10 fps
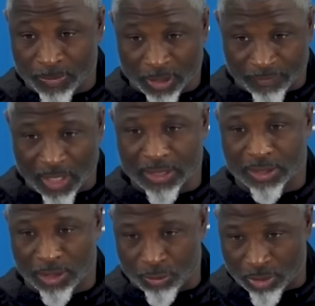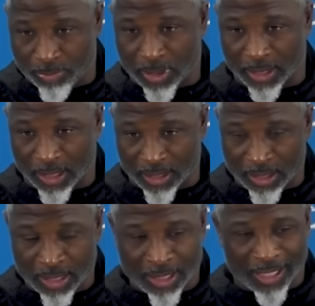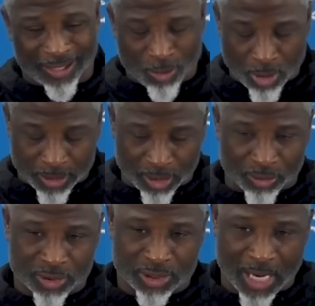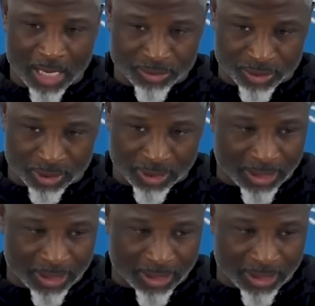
of executing the plan and going out there and challenging